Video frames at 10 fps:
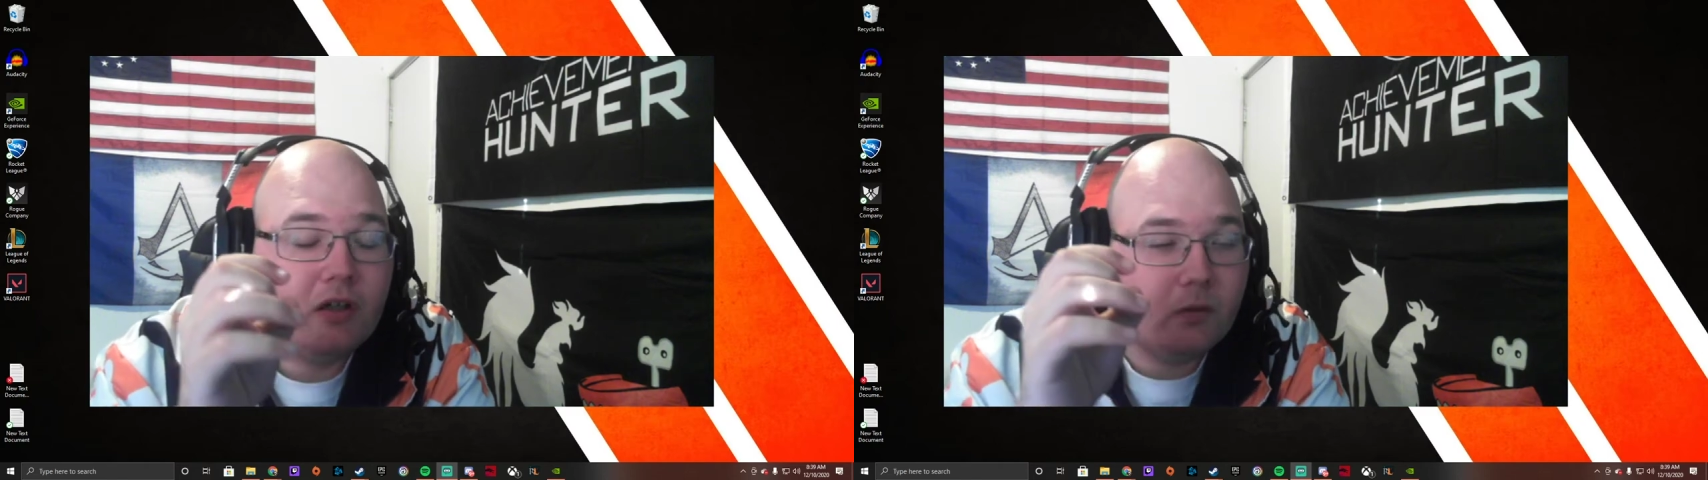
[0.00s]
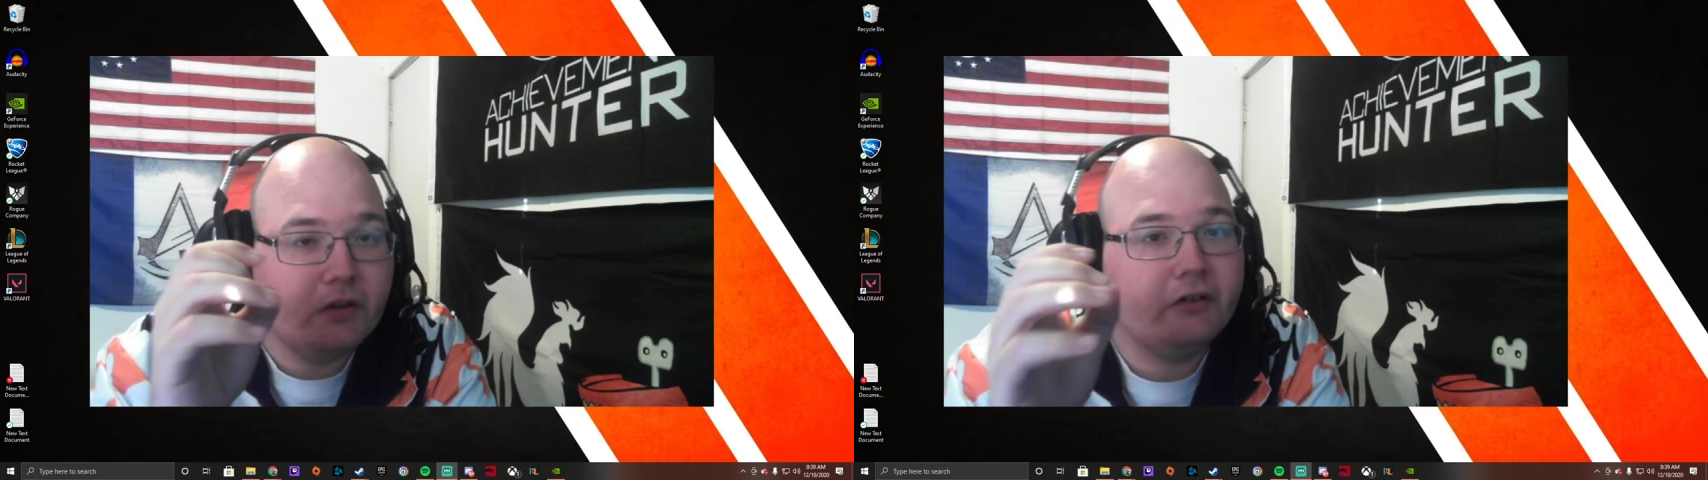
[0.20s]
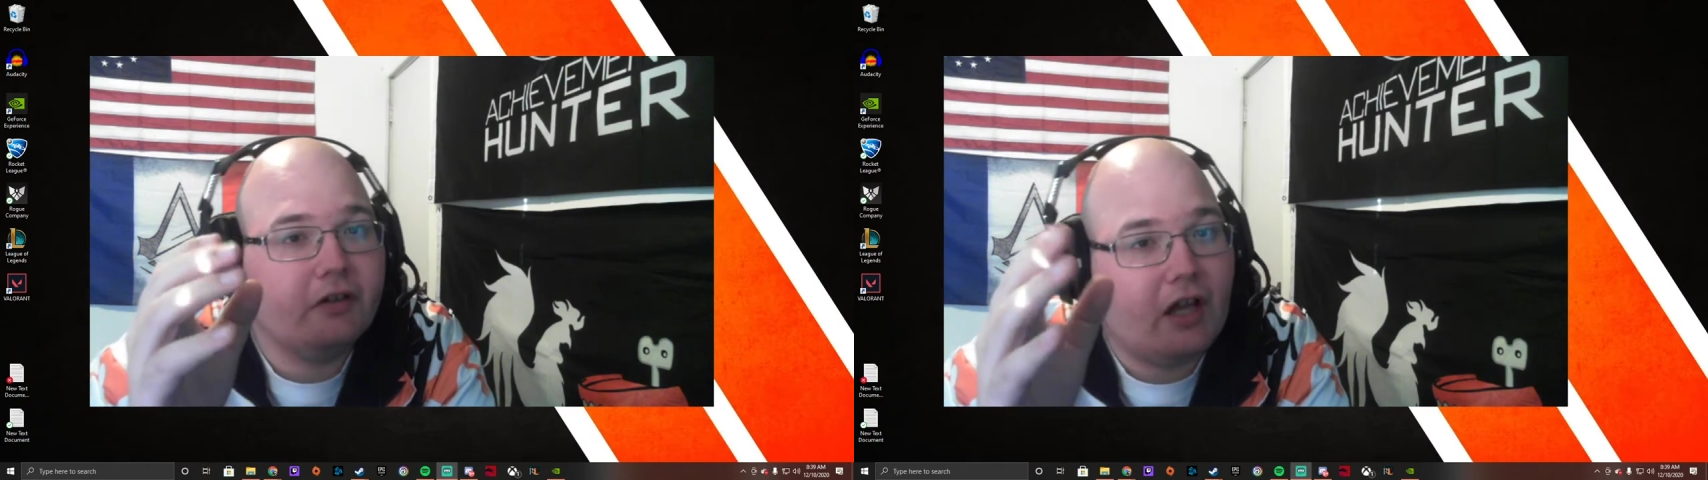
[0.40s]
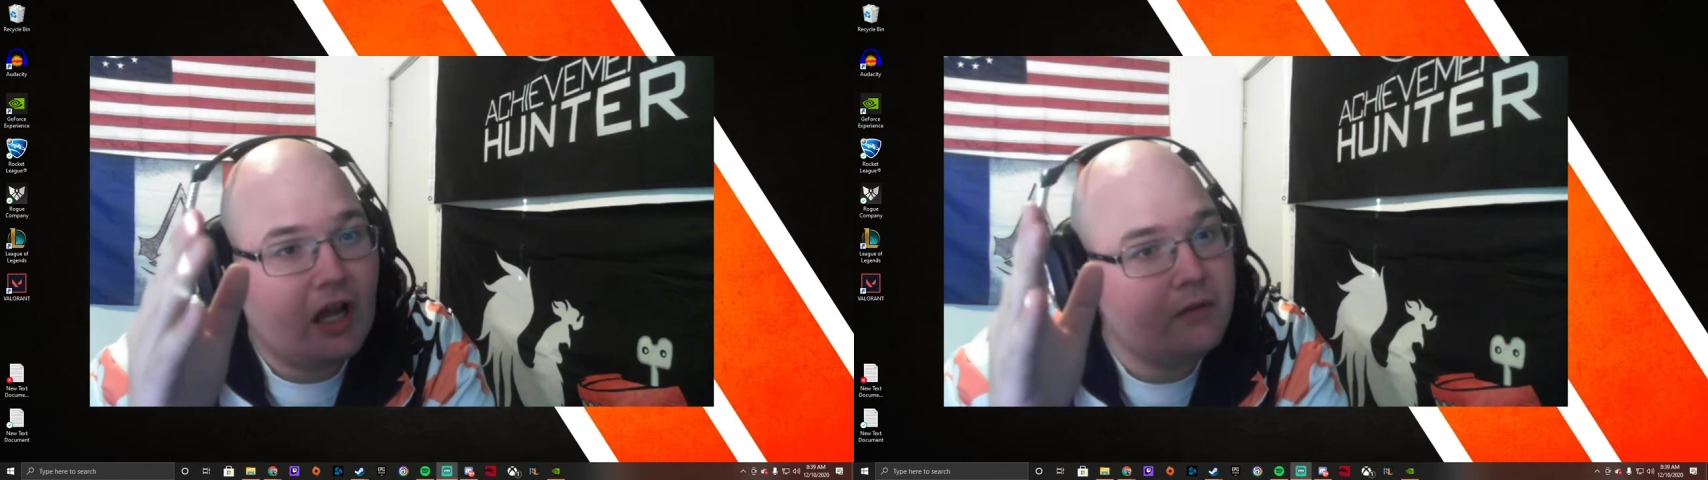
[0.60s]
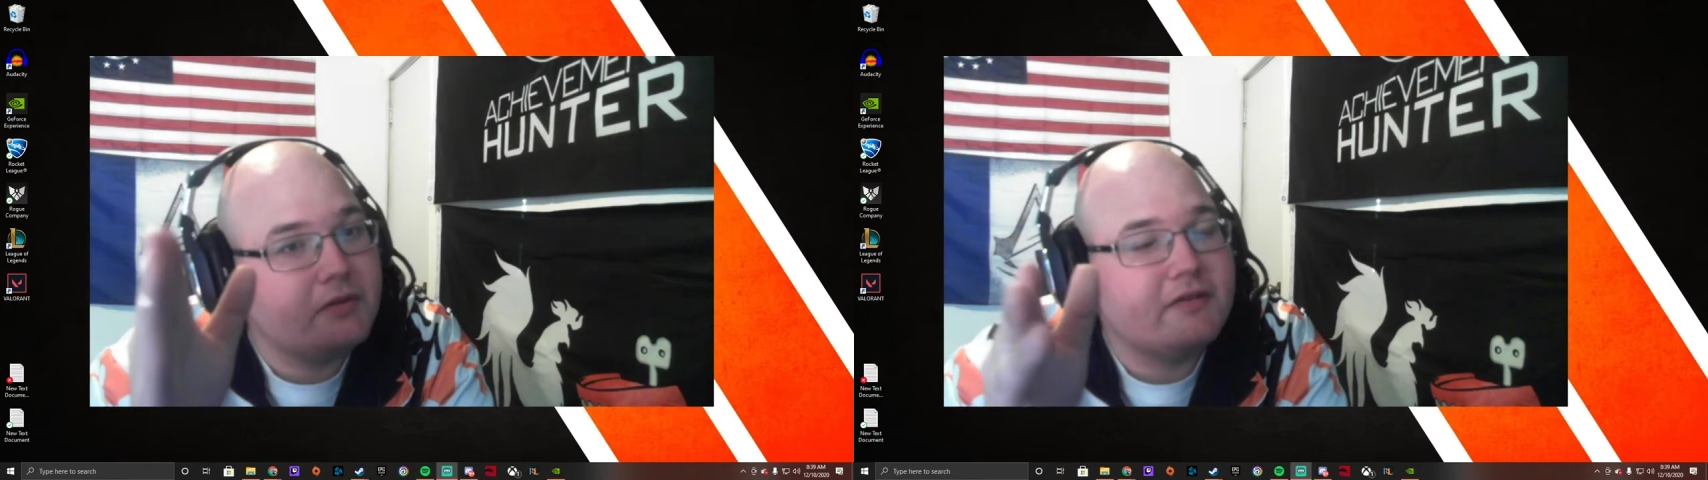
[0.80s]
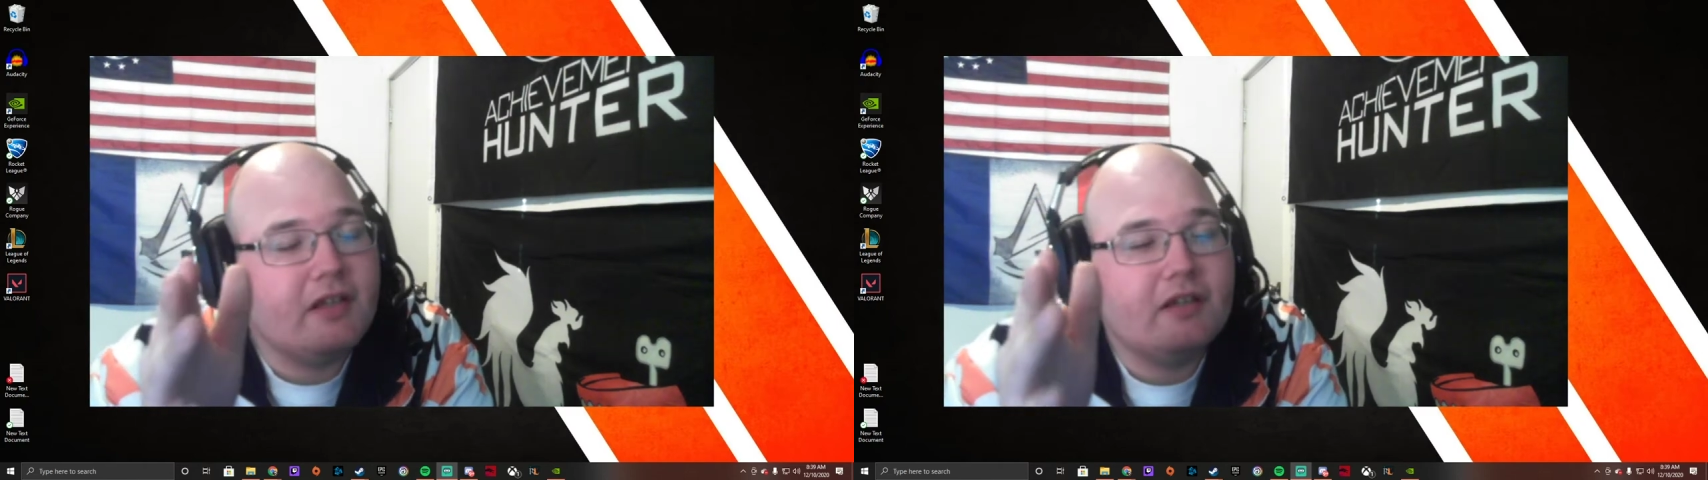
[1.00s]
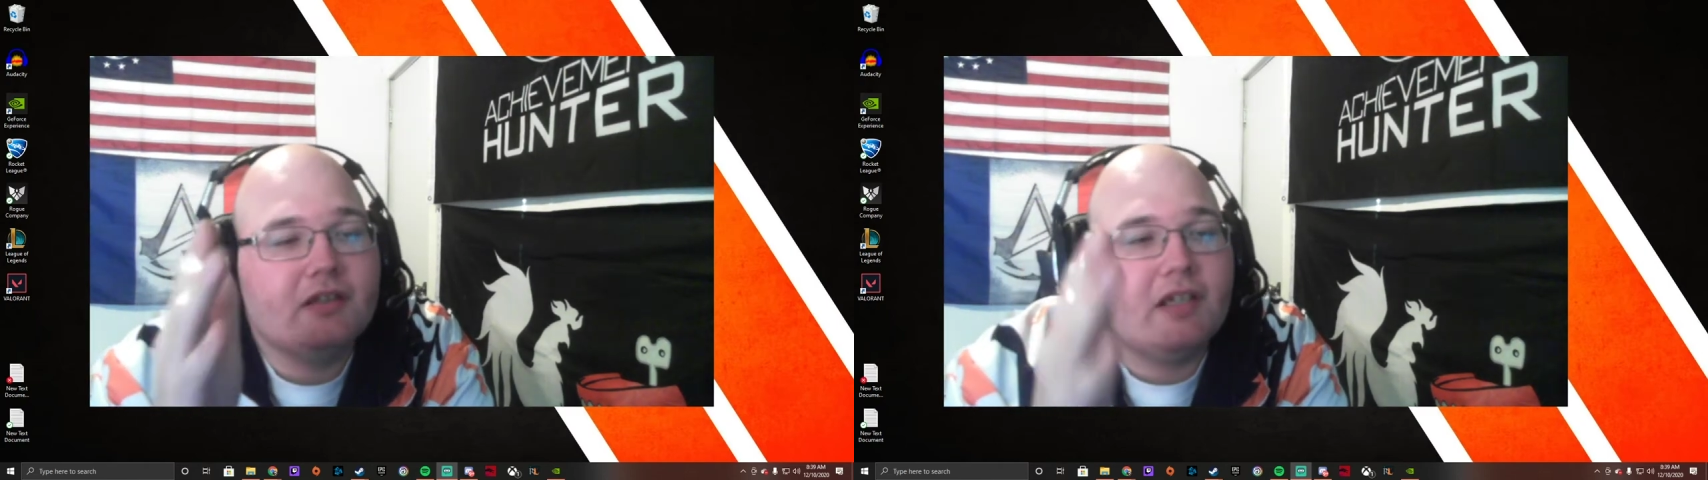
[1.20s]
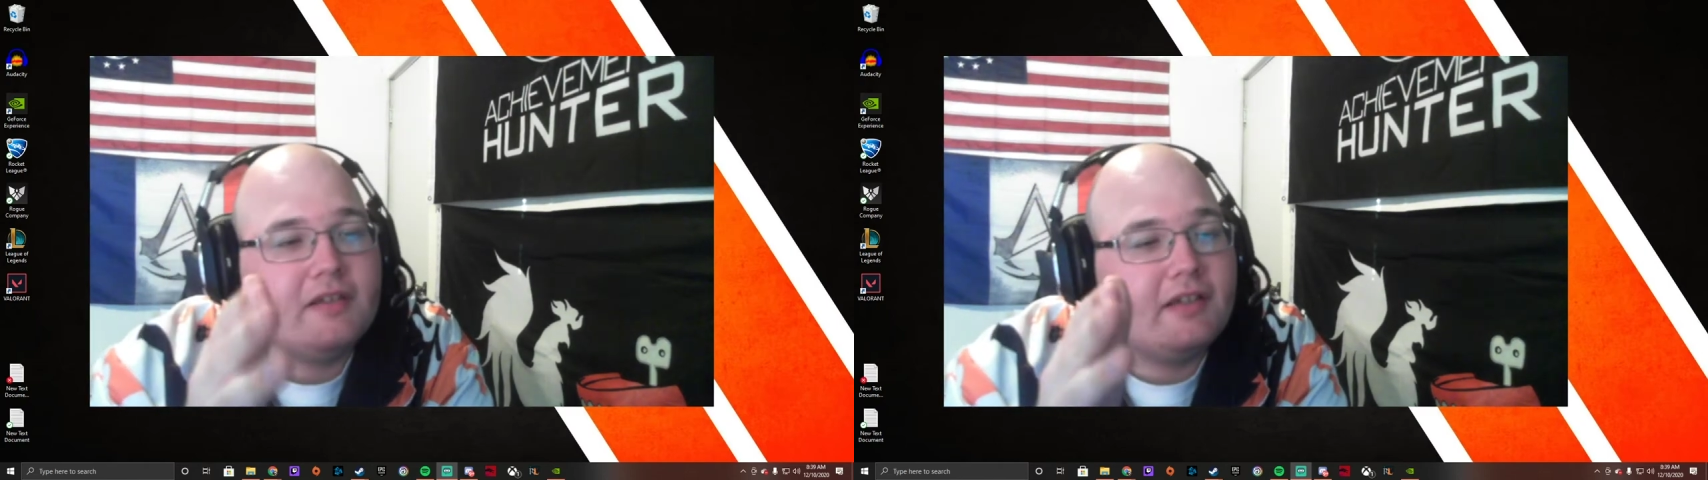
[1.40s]
which I would say the
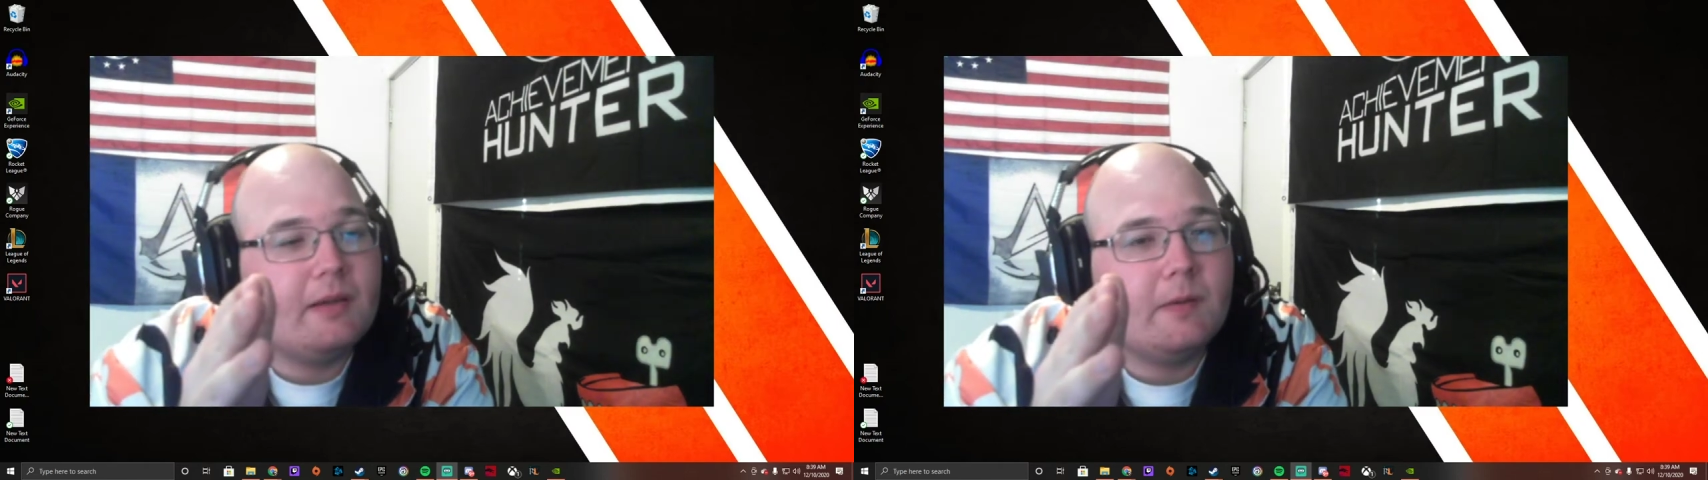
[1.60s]
next game